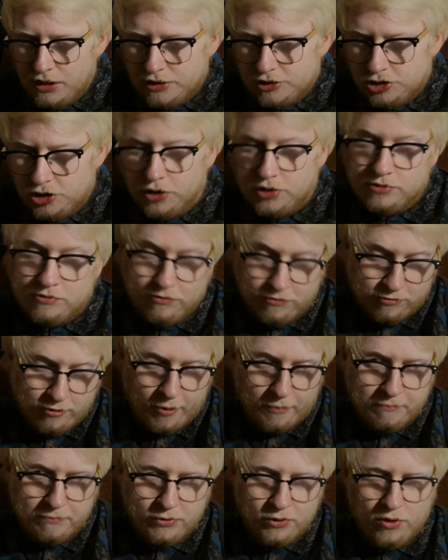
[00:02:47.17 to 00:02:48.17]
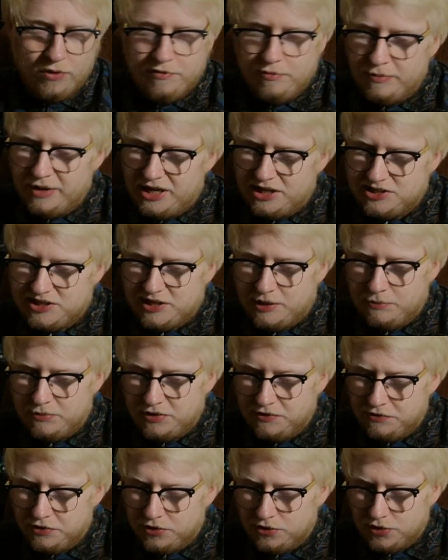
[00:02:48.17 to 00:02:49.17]
John from Northern Beer Temple,
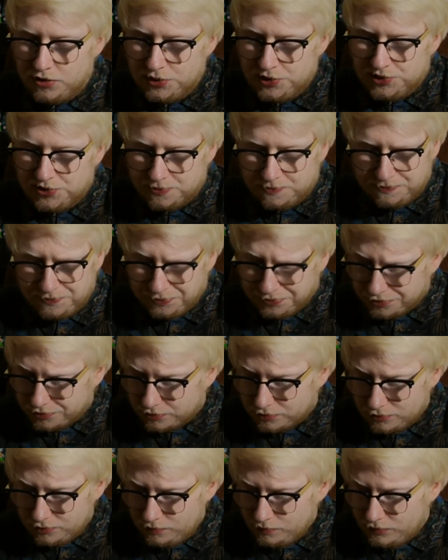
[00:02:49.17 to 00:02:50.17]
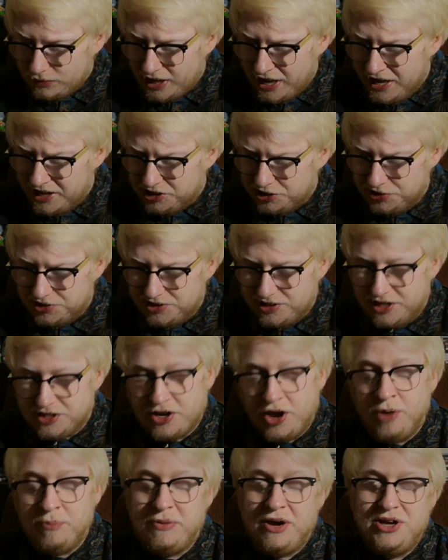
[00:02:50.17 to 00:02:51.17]
of course. He just said,
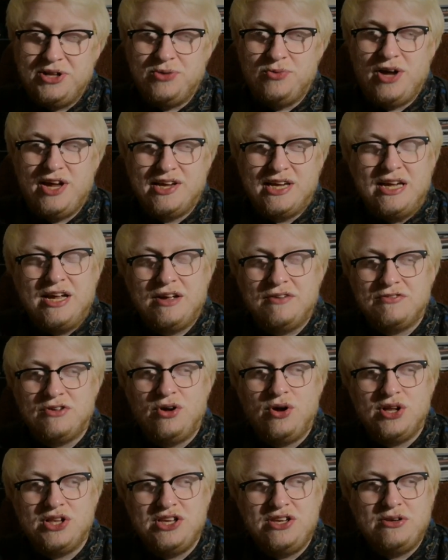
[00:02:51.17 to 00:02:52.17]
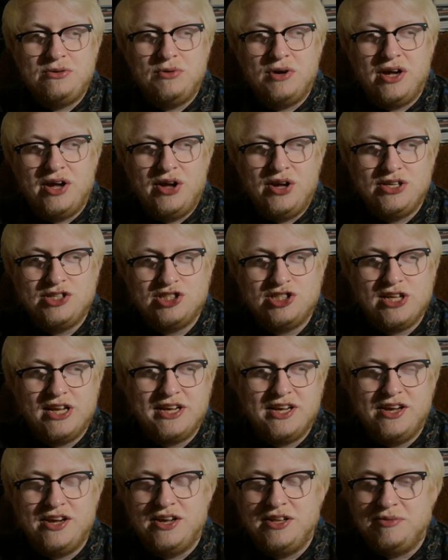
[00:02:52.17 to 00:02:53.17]
oh, by the way, I've got a new
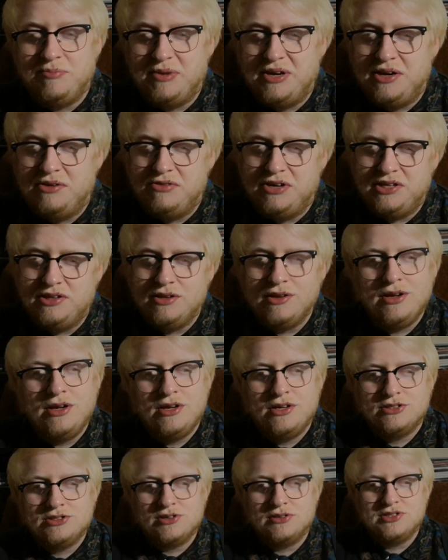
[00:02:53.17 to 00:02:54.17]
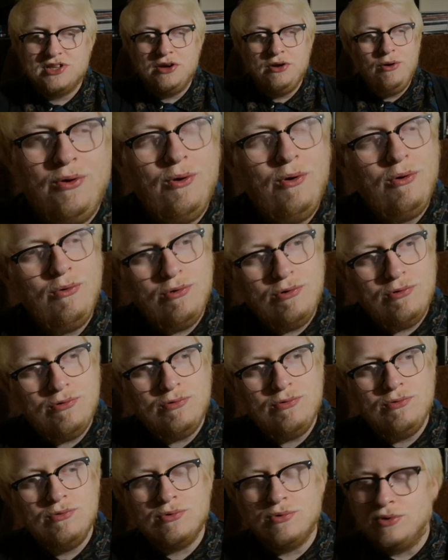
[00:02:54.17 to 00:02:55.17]
Schlenkerla beer in. So I was like,
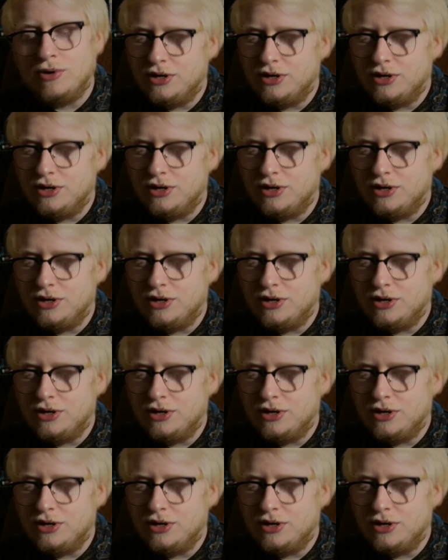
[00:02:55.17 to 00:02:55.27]
ooh.